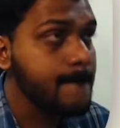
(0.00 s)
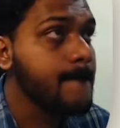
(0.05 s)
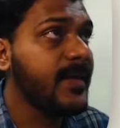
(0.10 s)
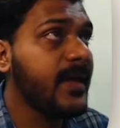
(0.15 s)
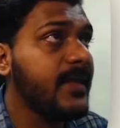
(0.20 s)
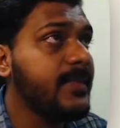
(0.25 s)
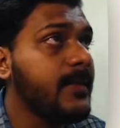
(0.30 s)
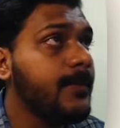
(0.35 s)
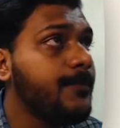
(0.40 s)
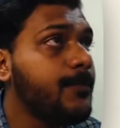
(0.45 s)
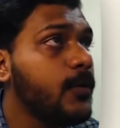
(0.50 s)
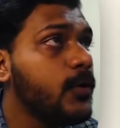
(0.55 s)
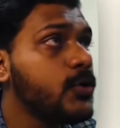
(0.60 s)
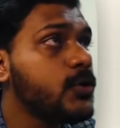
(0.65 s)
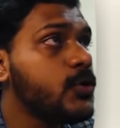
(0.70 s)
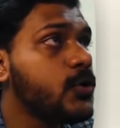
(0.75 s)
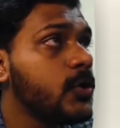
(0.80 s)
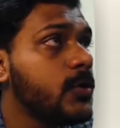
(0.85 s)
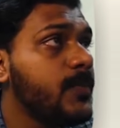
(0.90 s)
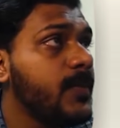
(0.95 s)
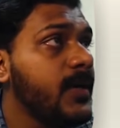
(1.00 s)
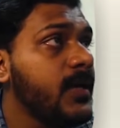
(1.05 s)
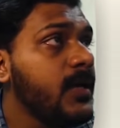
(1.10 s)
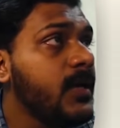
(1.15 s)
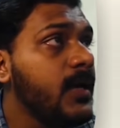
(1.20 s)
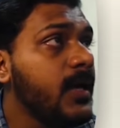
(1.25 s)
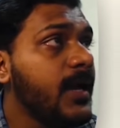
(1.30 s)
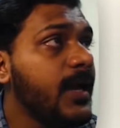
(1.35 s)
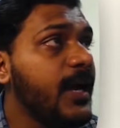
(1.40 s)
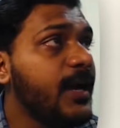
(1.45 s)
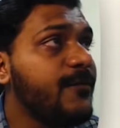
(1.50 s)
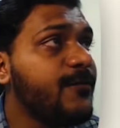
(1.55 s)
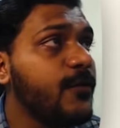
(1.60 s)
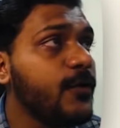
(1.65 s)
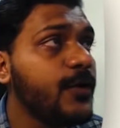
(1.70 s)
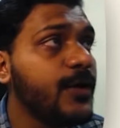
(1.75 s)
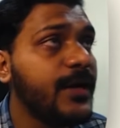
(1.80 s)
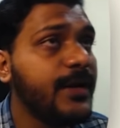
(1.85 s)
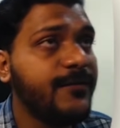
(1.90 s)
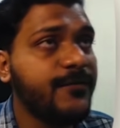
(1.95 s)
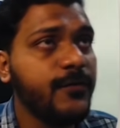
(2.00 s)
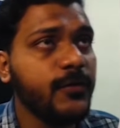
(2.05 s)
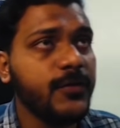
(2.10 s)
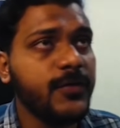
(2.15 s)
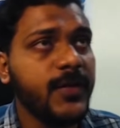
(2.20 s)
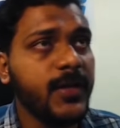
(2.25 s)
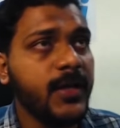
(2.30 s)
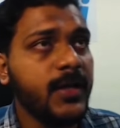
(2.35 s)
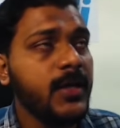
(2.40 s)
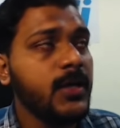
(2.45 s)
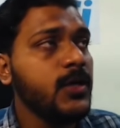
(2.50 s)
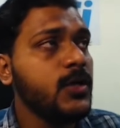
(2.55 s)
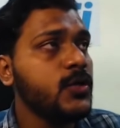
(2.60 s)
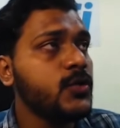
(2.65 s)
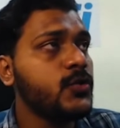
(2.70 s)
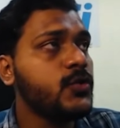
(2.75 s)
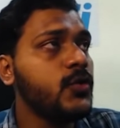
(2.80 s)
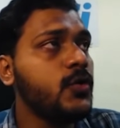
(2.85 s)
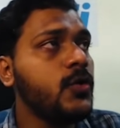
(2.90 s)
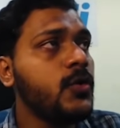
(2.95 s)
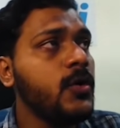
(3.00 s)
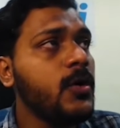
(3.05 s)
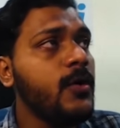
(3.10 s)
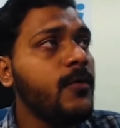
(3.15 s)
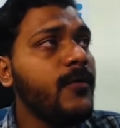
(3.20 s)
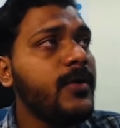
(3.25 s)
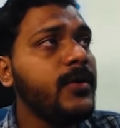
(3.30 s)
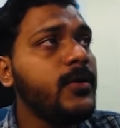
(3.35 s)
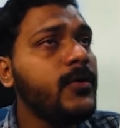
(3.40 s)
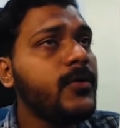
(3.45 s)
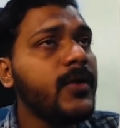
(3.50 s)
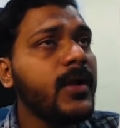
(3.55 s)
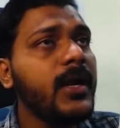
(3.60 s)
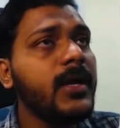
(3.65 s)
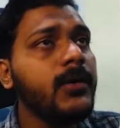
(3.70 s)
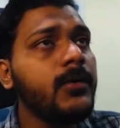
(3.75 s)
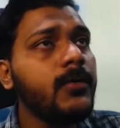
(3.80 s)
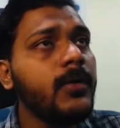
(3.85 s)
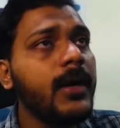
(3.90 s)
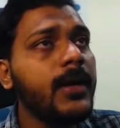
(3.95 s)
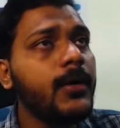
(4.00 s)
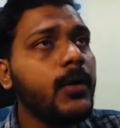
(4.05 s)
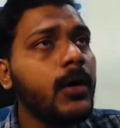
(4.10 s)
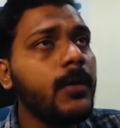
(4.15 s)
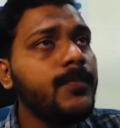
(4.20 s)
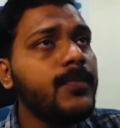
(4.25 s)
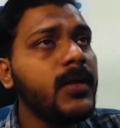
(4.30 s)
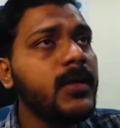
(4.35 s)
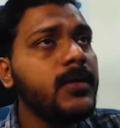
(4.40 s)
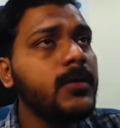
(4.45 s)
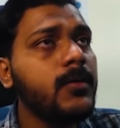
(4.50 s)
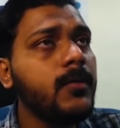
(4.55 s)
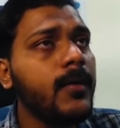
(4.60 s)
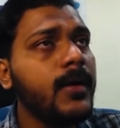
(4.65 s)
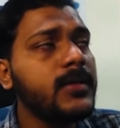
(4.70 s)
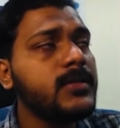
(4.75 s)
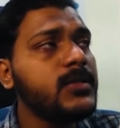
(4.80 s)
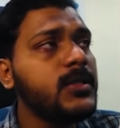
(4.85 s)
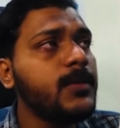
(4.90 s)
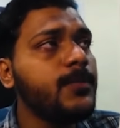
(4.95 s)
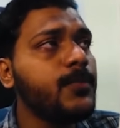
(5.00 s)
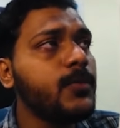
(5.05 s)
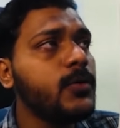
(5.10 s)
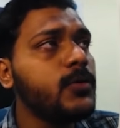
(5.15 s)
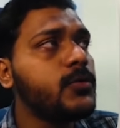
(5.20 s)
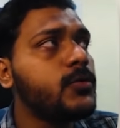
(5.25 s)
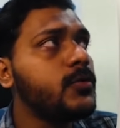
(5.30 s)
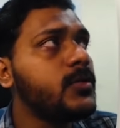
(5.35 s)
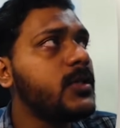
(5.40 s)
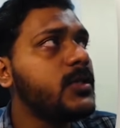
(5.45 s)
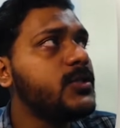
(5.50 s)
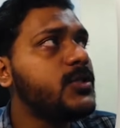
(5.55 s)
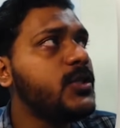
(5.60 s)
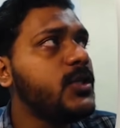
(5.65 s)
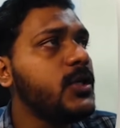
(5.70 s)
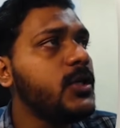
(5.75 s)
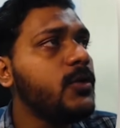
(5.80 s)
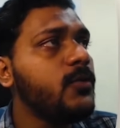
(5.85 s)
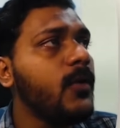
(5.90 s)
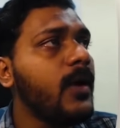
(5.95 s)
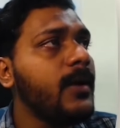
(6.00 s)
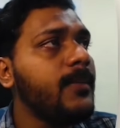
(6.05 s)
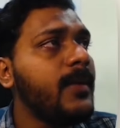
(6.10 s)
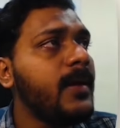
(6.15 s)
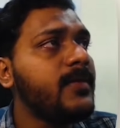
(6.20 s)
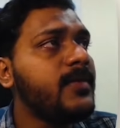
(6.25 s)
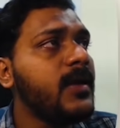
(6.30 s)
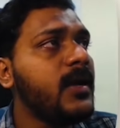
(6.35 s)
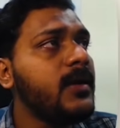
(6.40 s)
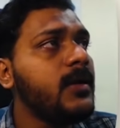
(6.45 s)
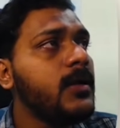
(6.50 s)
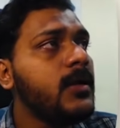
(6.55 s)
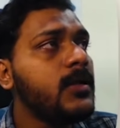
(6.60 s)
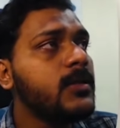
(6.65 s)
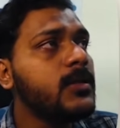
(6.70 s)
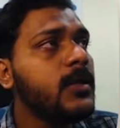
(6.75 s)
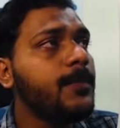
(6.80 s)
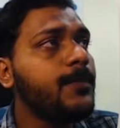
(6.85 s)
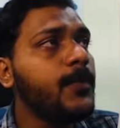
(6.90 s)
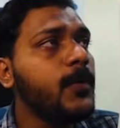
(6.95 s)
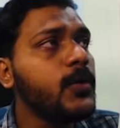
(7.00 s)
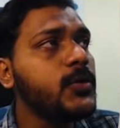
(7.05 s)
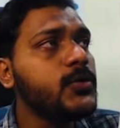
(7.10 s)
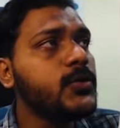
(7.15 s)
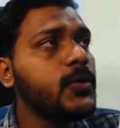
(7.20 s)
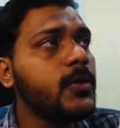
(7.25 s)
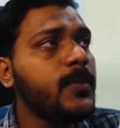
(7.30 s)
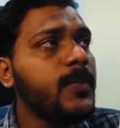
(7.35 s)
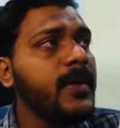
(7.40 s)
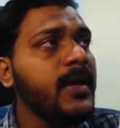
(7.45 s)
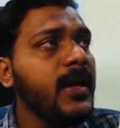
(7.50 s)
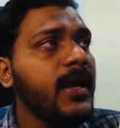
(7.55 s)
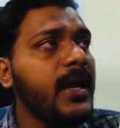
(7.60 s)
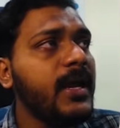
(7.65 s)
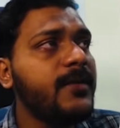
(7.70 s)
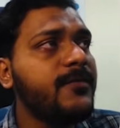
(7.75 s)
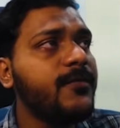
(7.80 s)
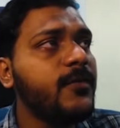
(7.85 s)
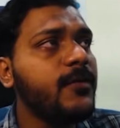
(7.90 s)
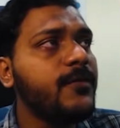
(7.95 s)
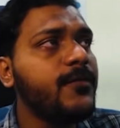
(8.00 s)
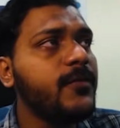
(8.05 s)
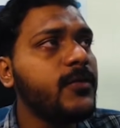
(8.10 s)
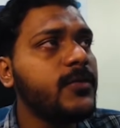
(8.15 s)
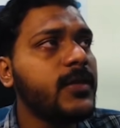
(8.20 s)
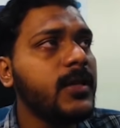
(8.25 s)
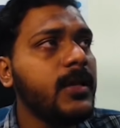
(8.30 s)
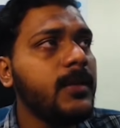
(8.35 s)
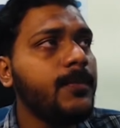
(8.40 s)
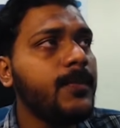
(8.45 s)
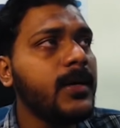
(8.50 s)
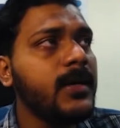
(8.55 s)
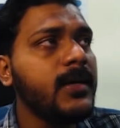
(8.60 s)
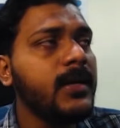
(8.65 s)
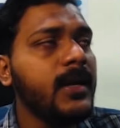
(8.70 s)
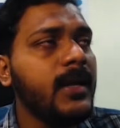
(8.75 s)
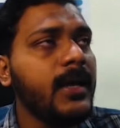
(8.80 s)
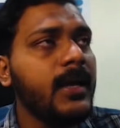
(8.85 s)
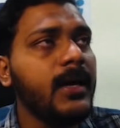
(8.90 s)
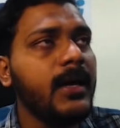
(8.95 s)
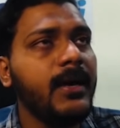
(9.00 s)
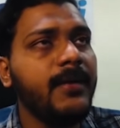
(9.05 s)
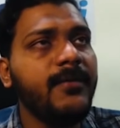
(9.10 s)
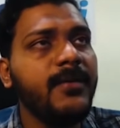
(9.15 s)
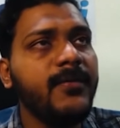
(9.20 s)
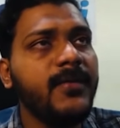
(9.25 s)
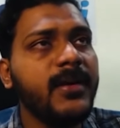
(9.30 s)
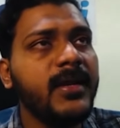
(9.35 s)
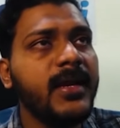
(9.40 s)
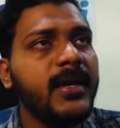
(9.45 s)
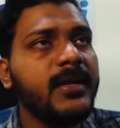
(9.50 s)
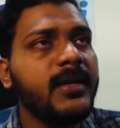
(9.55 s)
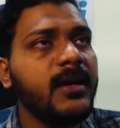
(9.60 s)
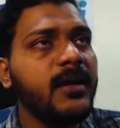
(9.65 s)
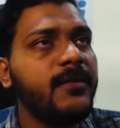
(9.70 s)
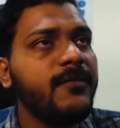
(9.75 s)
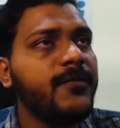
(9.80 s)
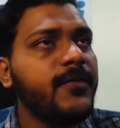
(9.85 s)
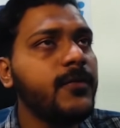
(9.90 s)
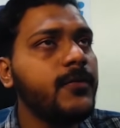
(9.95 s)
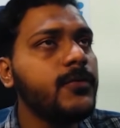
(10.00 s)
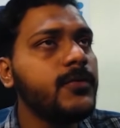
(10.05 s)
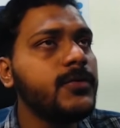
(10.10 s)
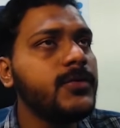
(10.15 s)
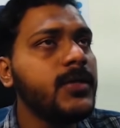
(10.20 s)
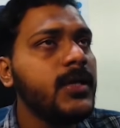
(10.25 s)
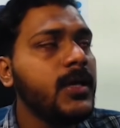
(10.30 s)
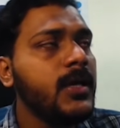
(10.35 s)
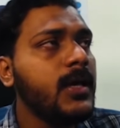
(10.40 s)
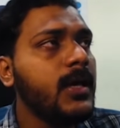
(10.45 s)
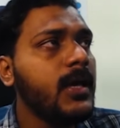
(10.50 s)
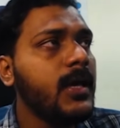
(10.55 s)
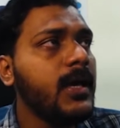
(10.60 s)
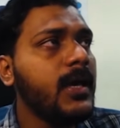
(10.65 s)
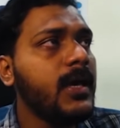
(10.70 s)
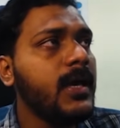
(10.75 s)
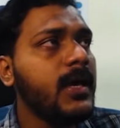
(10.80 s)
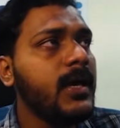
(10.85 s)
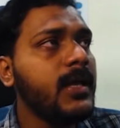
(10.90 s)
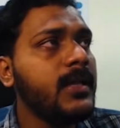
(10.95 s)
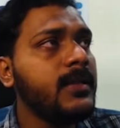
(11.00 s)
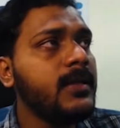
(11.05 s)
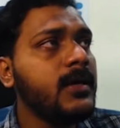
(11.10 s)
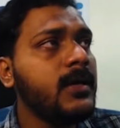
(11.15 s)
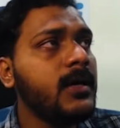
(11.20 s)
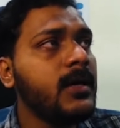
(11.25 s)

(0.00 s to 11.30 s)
and the port should be 84843. So when you try to adopt the UXG Pro through the GUI method, the port should be 8443, but everyone get confused, and